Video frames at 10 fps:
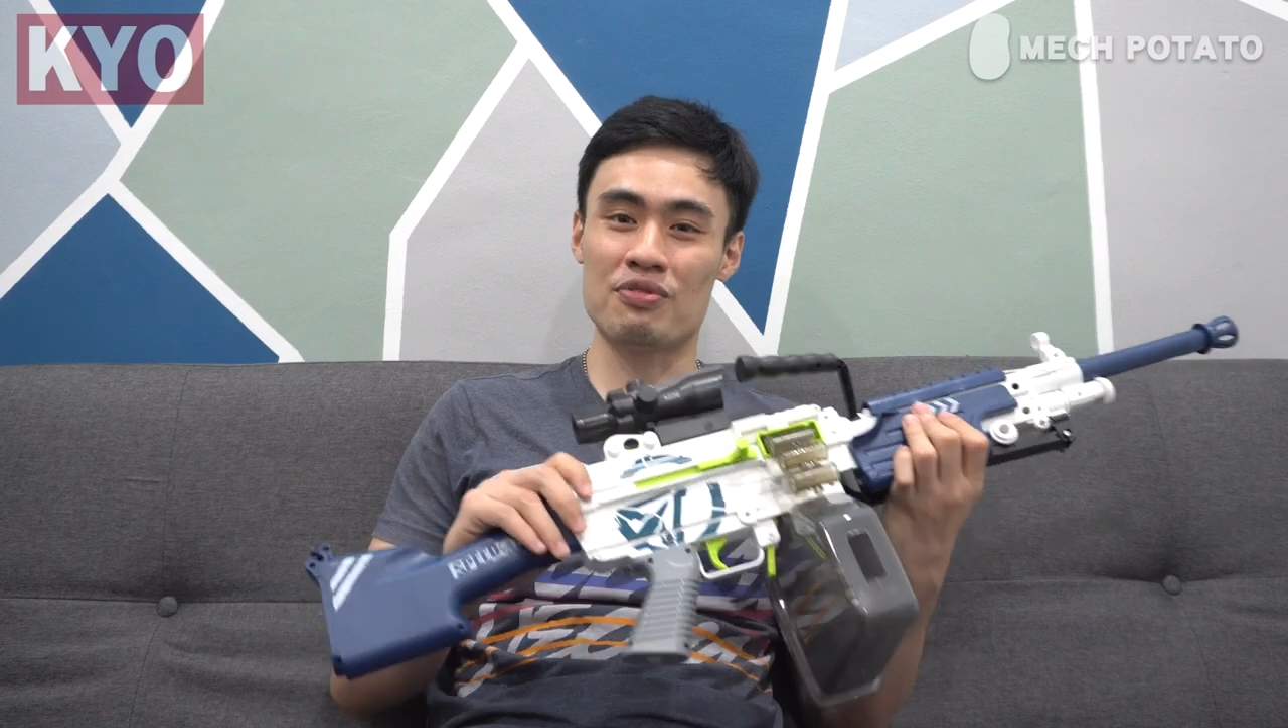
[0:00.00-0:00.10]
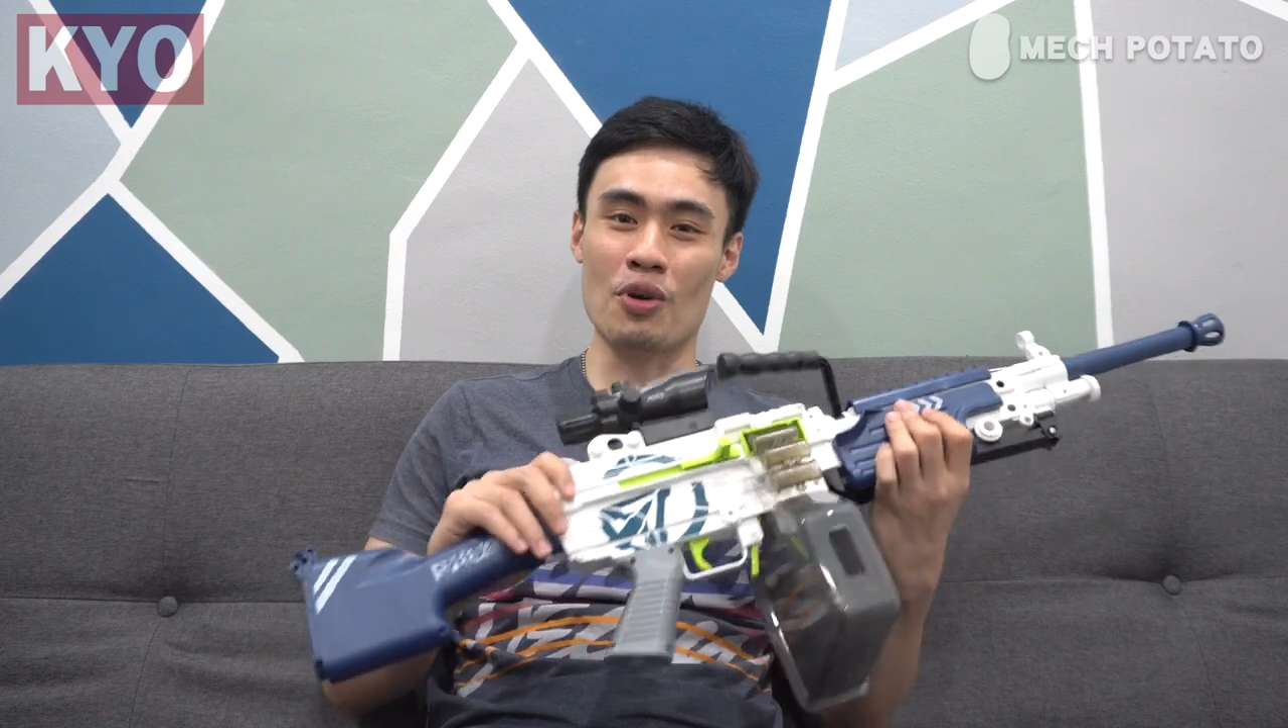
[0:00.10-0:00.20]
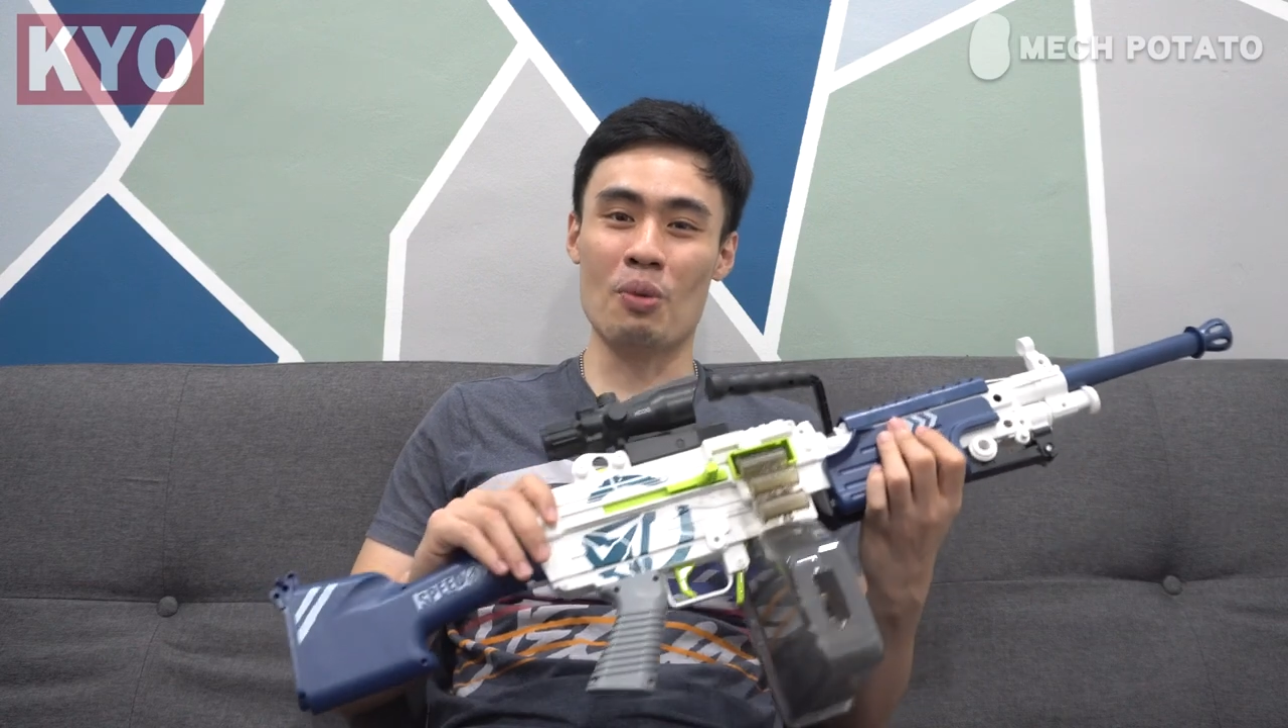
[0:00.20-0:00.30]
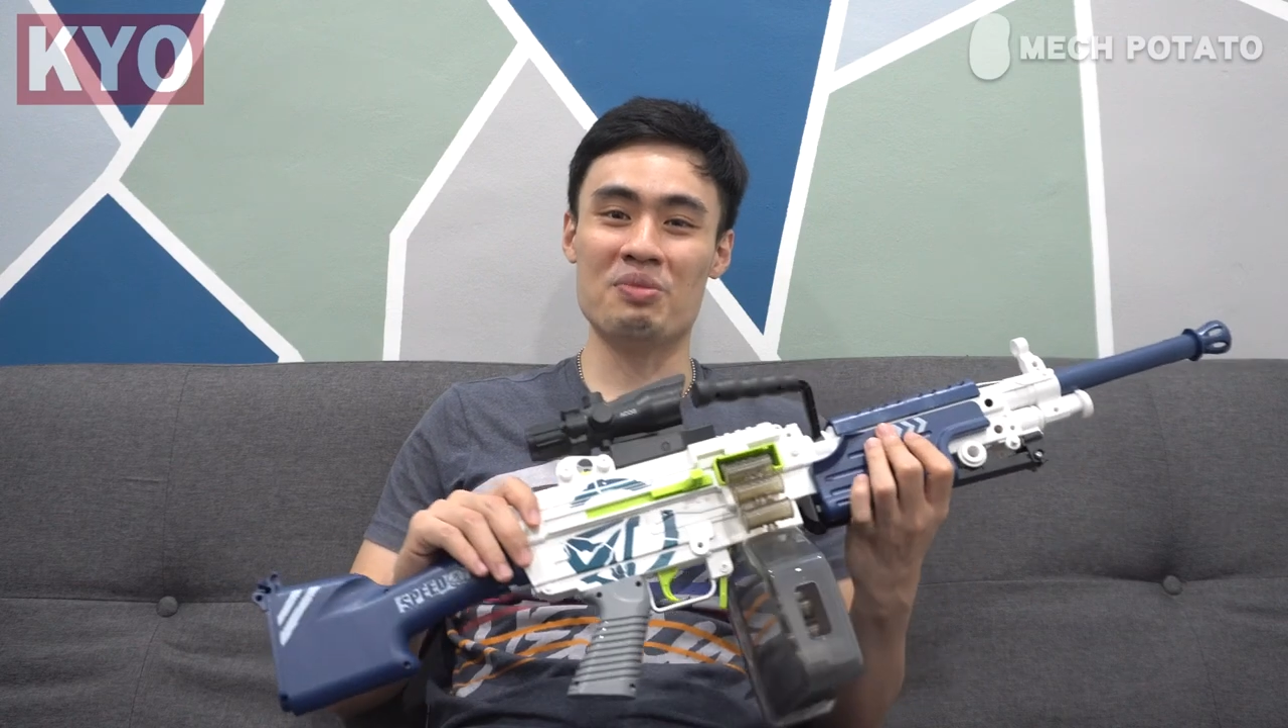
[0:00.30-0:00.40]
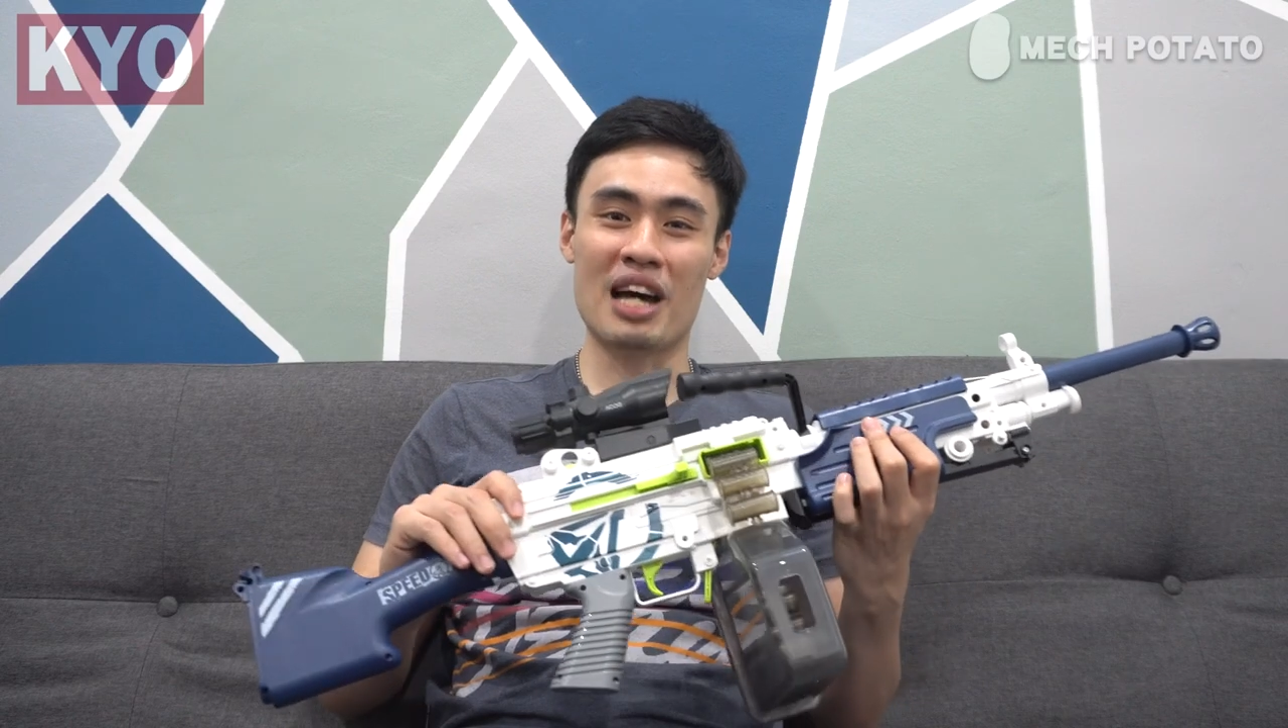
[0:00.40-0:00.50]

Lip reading: foam